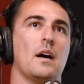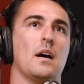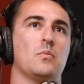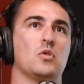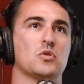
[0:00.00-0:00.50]

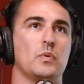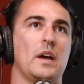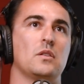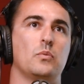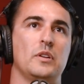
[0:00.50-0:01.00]
because we
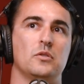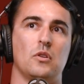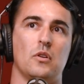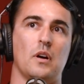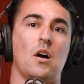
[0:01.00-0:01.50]
had
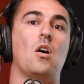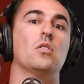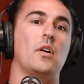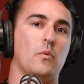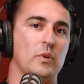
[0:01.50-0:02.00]
a highlight